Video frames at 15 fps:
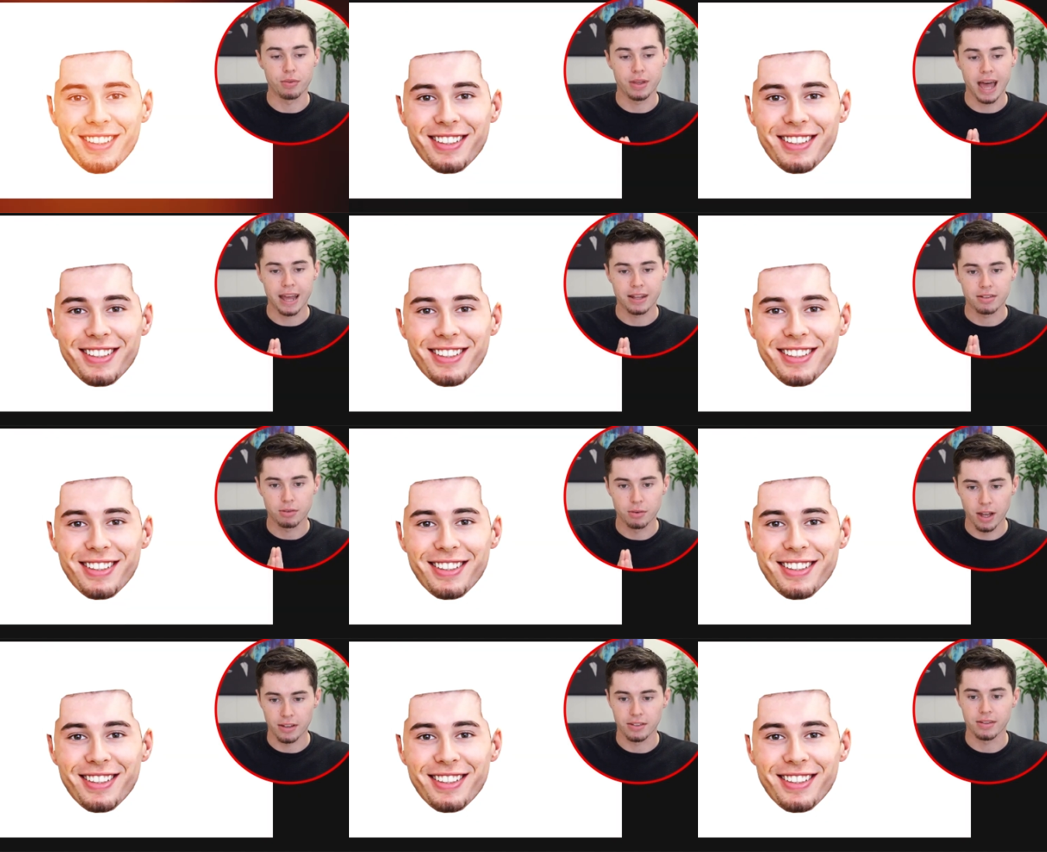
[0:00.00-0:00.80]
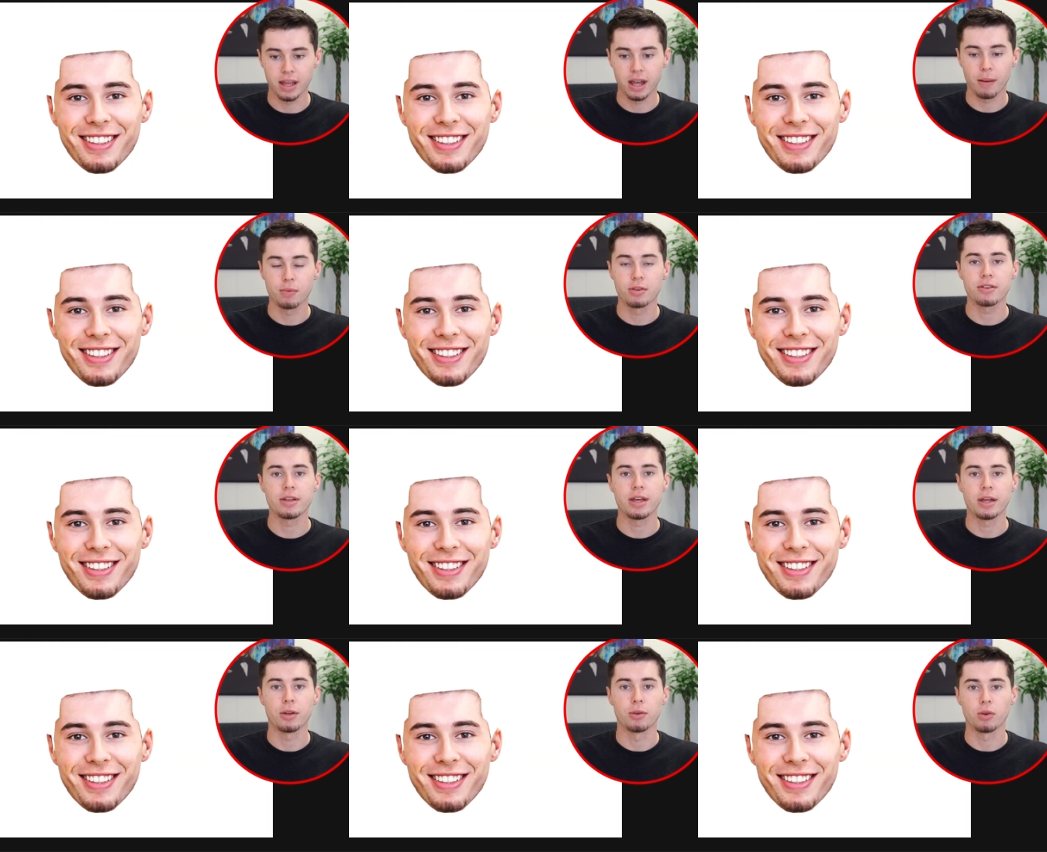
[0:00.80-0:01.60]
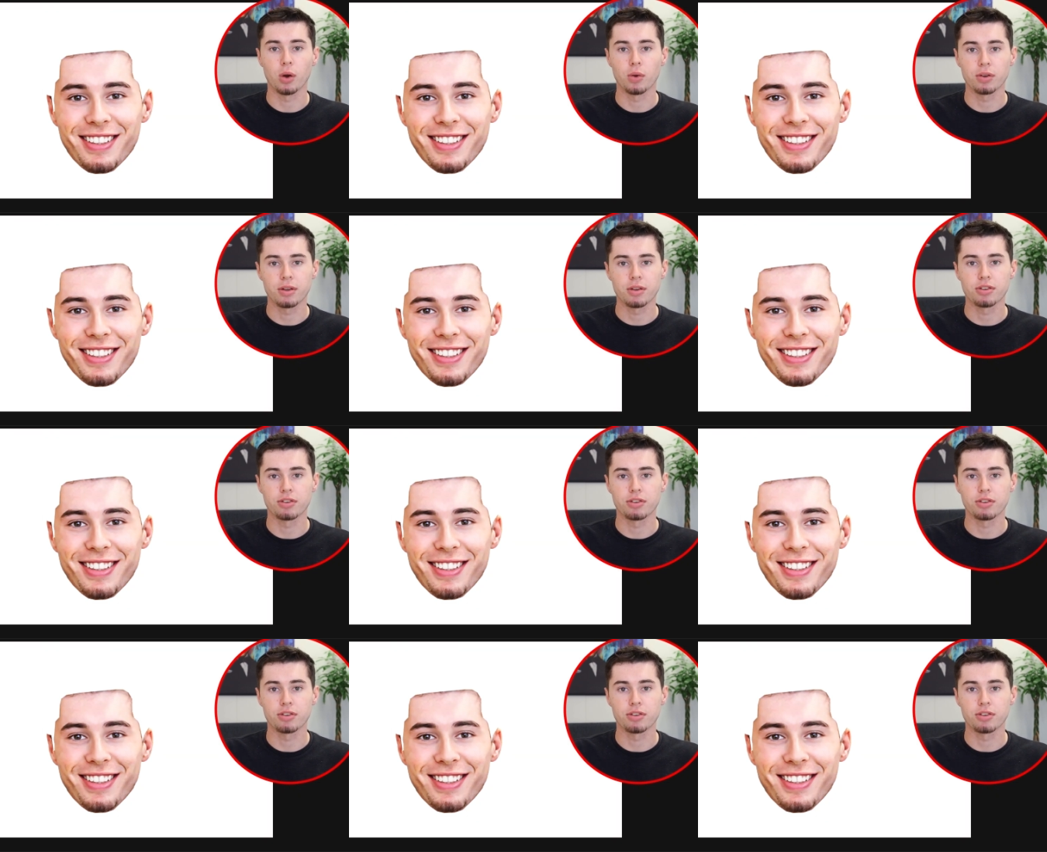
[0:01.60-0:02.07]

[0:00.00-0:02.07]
Speaker 1: Next, let's set up the scene. Go to the